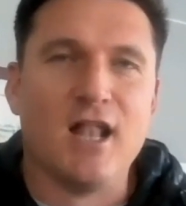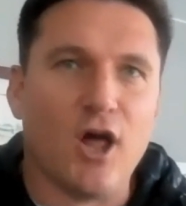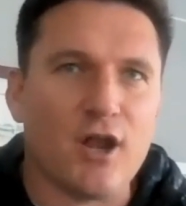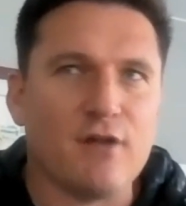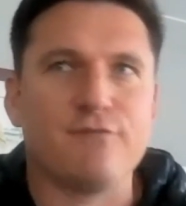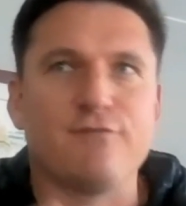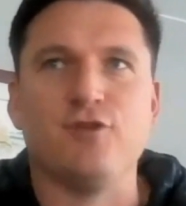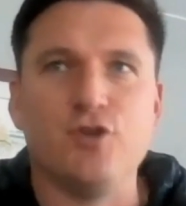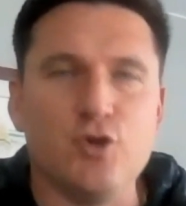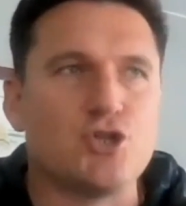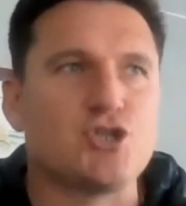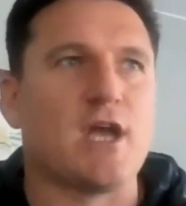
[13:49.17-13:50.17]
a lot of
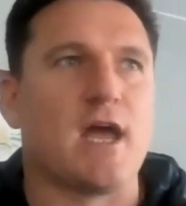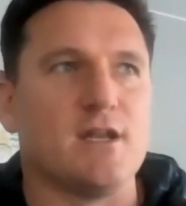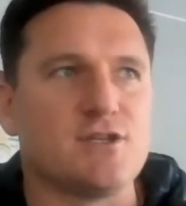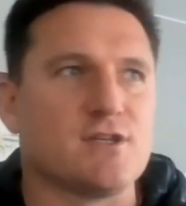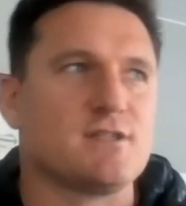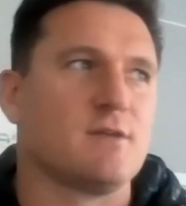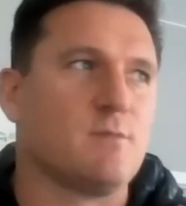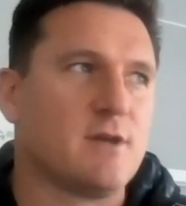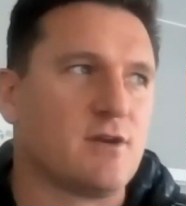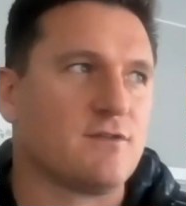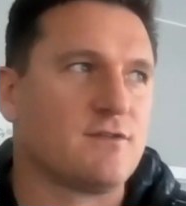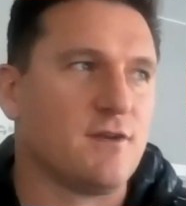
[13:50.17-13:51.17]
new challenges that
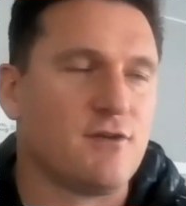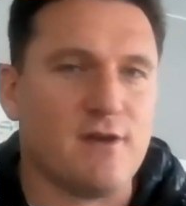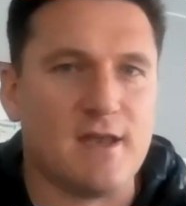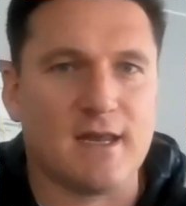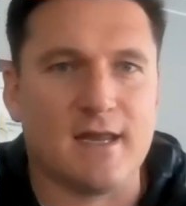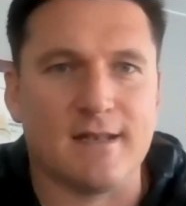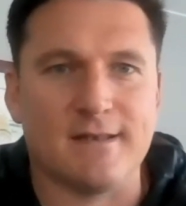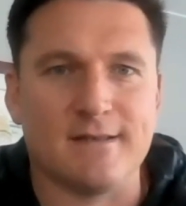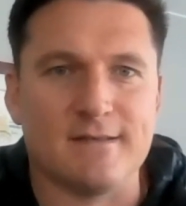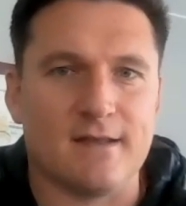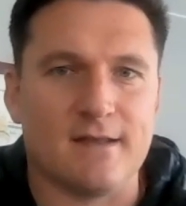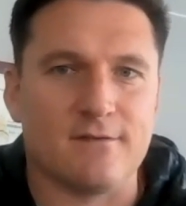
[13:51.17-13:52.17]
we're considering
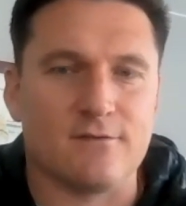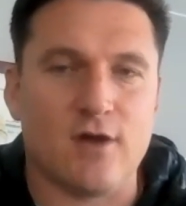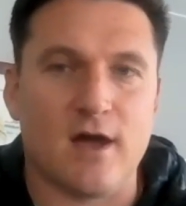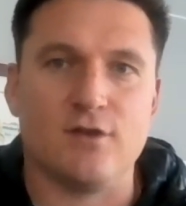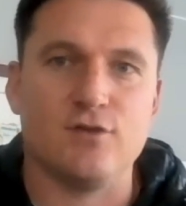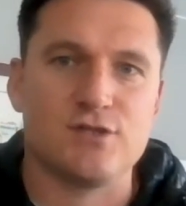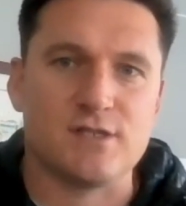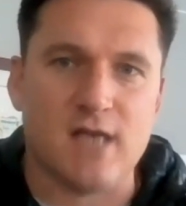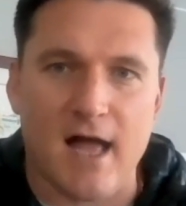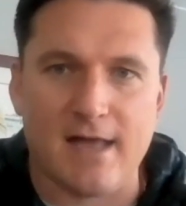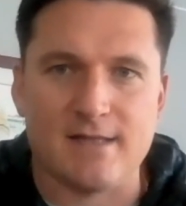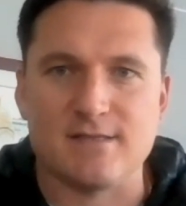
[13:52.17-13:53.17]
and trying to use
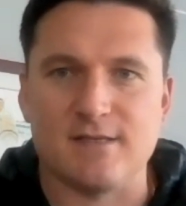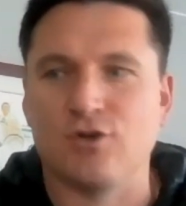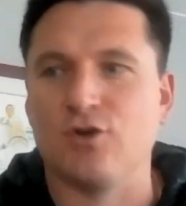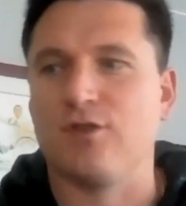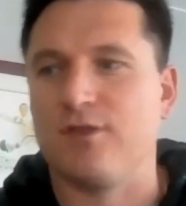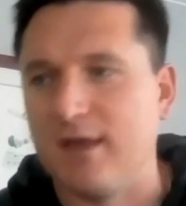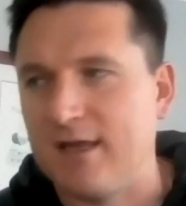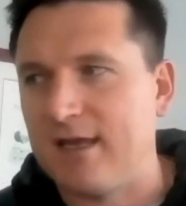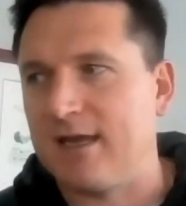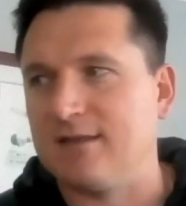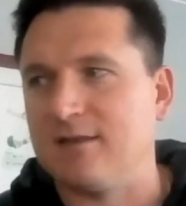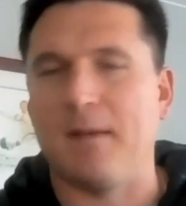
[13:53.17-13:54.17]
science and good
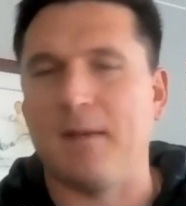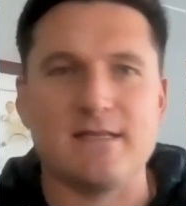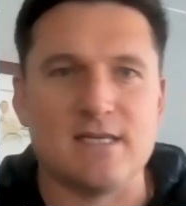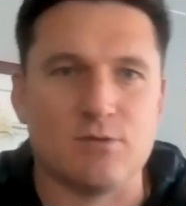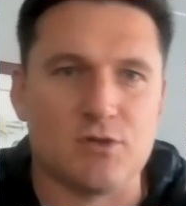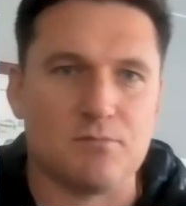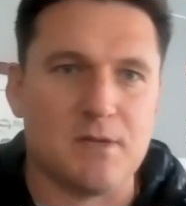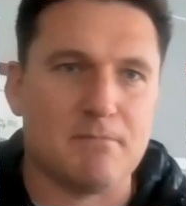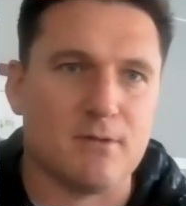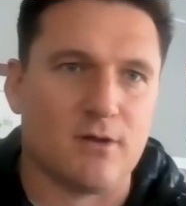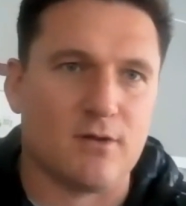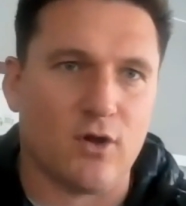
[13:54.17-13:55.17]
thinking and debating with
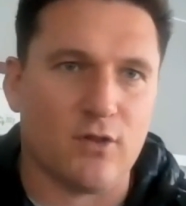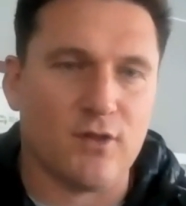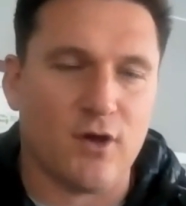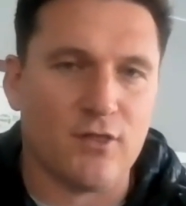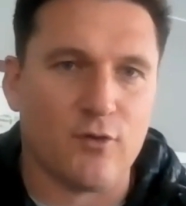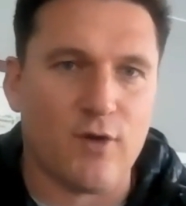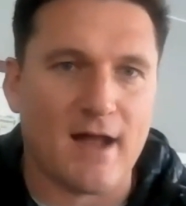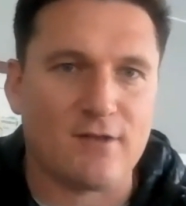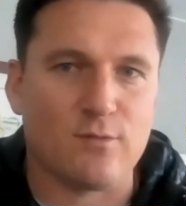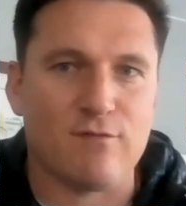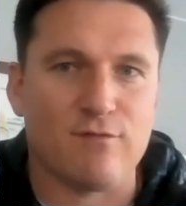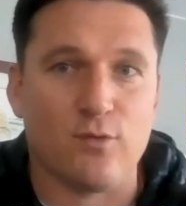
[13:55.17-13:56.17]
people on the right
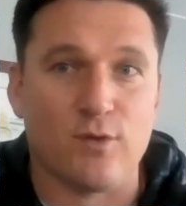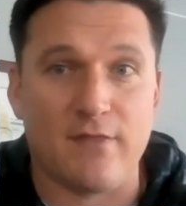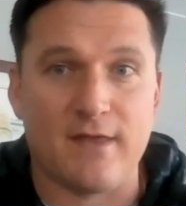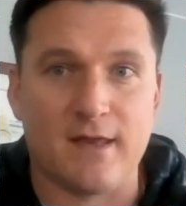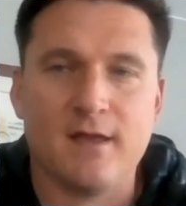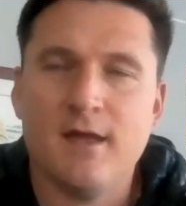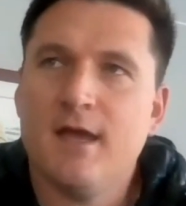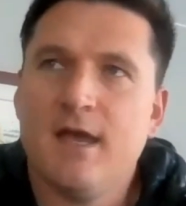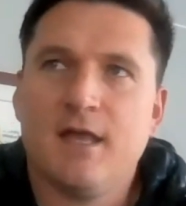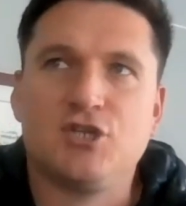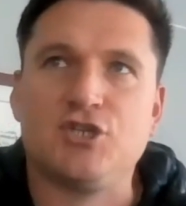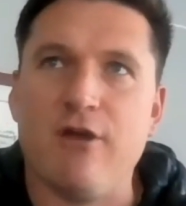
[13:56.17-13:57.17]
way forward. I think
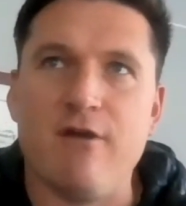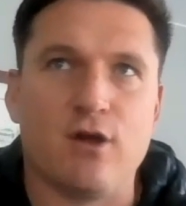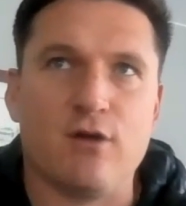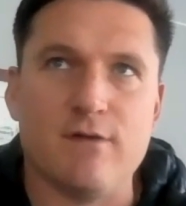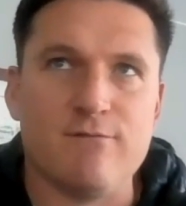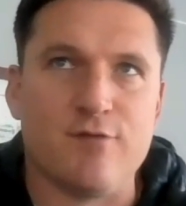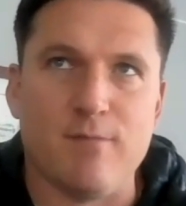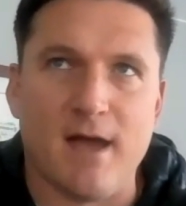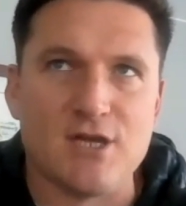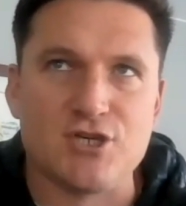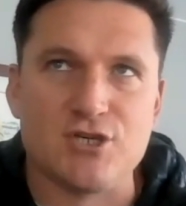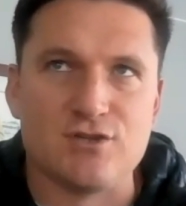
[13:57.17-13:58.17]
sharing of
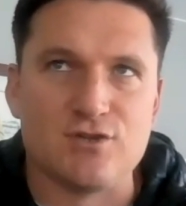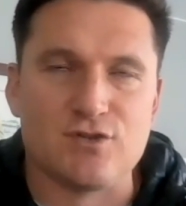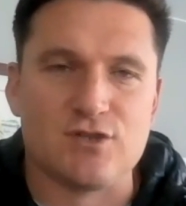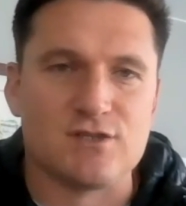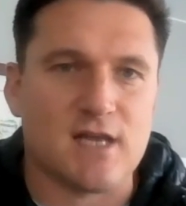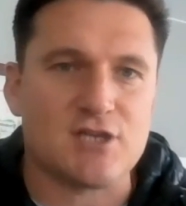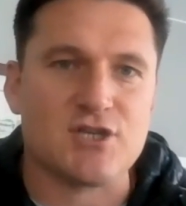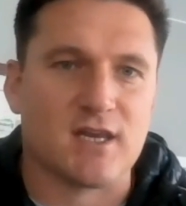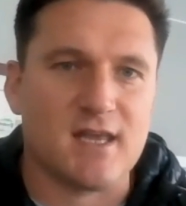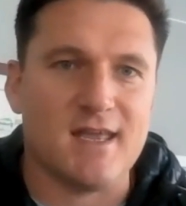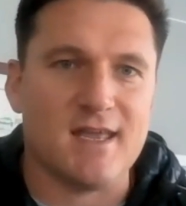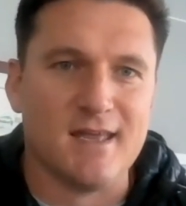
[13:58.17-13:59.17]
information is also such a
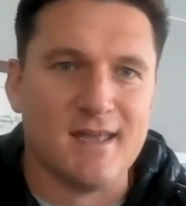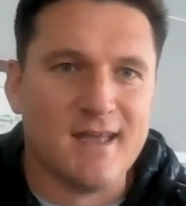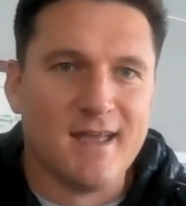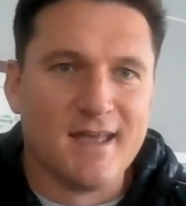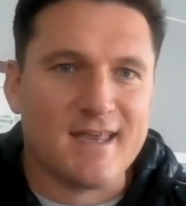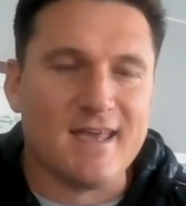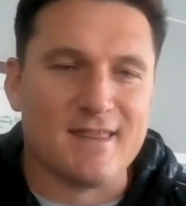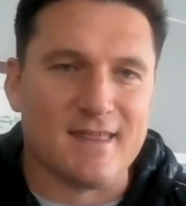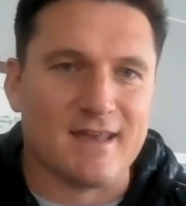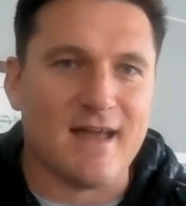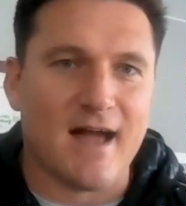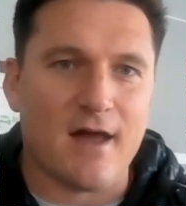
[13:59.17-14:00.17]
key
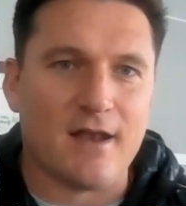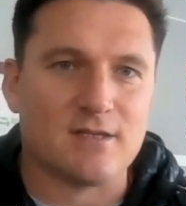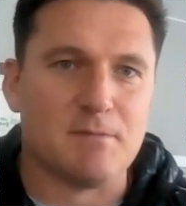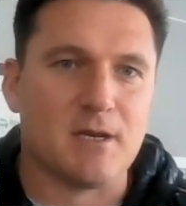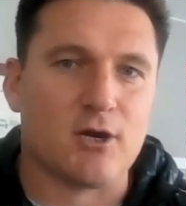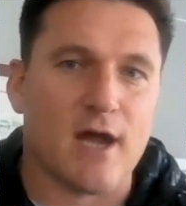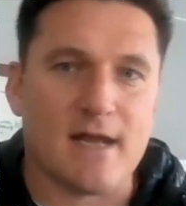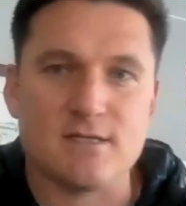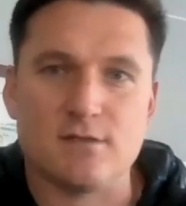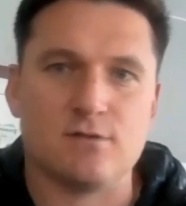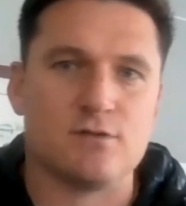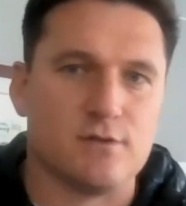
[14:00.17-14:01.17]
thing now, and it's been great
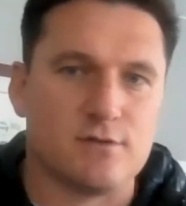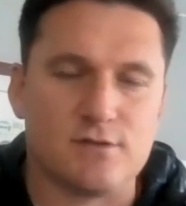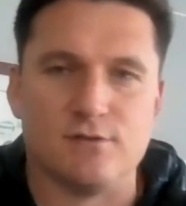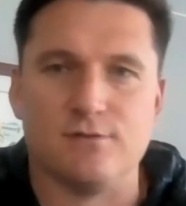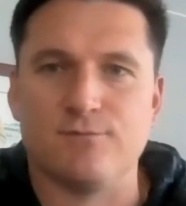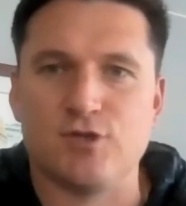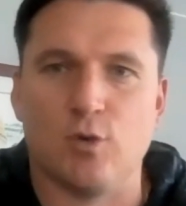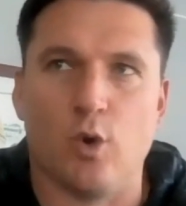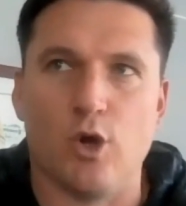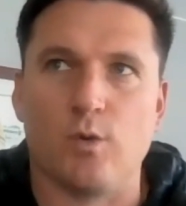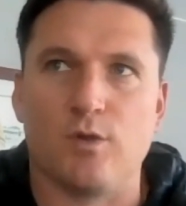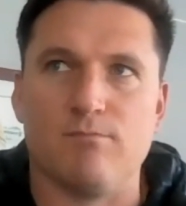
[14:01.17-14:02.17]
to
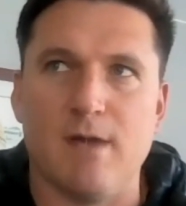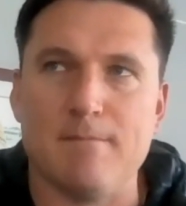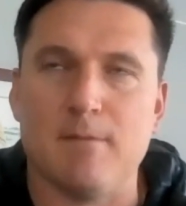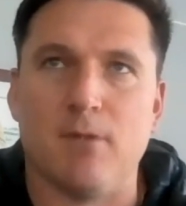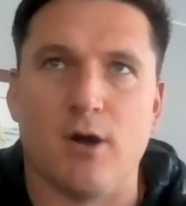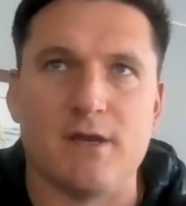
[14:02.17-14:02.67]
work with member